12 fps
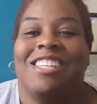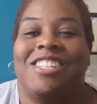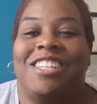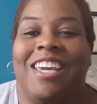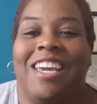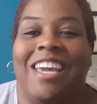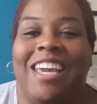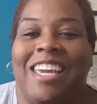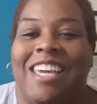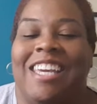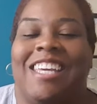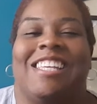She
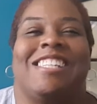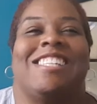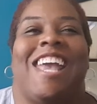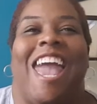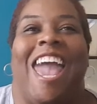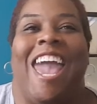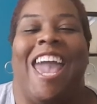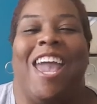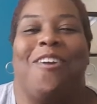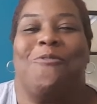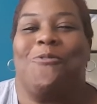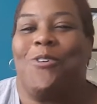is
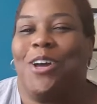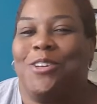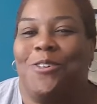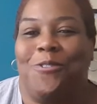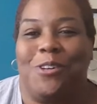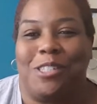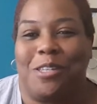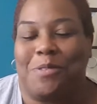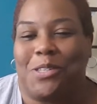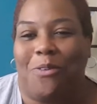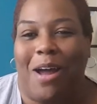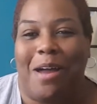a wonderful
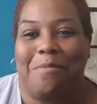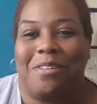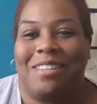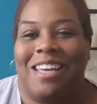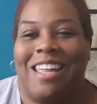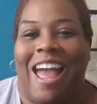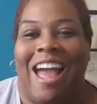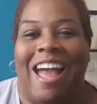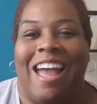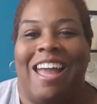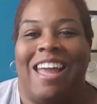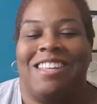subscriber that
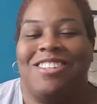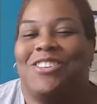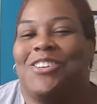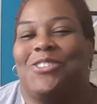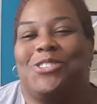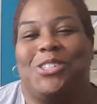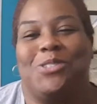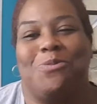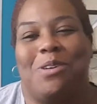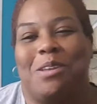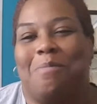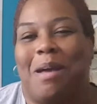I, you know, she's
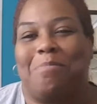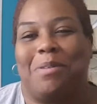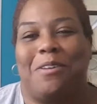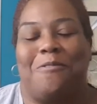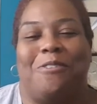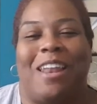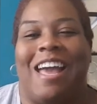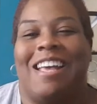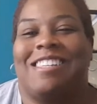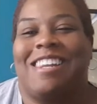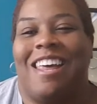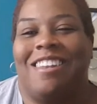one of my
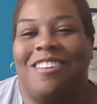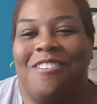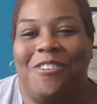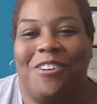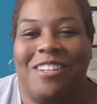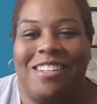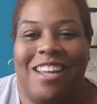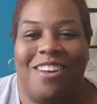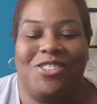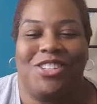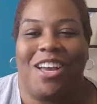butterflies, and I love her to death.